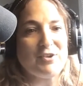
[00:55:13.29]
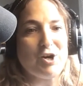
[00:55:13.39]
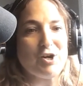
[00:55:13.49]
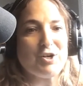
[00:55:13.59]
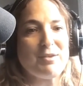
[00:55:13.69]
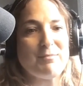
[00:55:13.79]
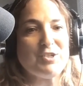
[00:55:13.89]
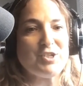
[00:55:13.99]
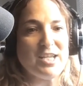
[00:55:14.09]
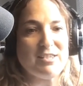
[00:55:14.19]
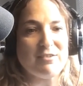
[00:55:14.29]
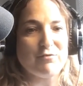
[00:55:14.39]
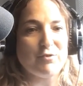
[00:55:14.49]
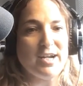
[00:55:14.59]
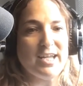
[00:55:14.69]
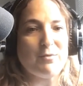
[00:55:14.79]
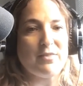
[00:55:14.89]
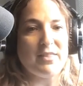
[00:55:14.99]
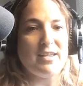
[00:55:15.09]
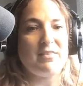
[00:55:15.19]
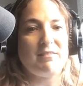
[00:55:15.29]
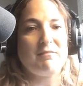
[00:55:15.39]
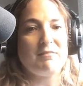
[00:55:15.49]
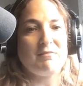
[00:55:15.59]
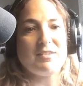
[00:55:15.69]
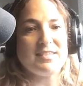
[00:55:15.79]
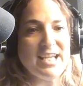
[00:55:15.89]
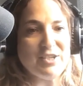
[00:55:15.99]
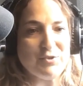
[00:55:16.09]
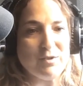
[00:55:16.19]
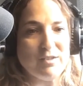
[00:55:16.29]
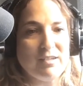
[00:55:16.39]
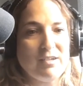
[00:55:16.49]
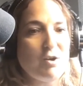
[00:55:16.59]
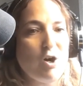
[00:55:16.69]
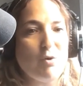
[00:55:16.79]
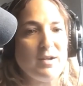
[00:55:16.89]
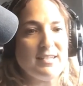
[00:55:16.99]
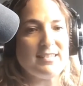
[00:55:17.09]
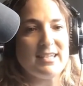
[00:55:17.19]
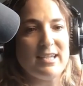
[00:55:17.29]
There are going to be shades of gray within the schedule, always.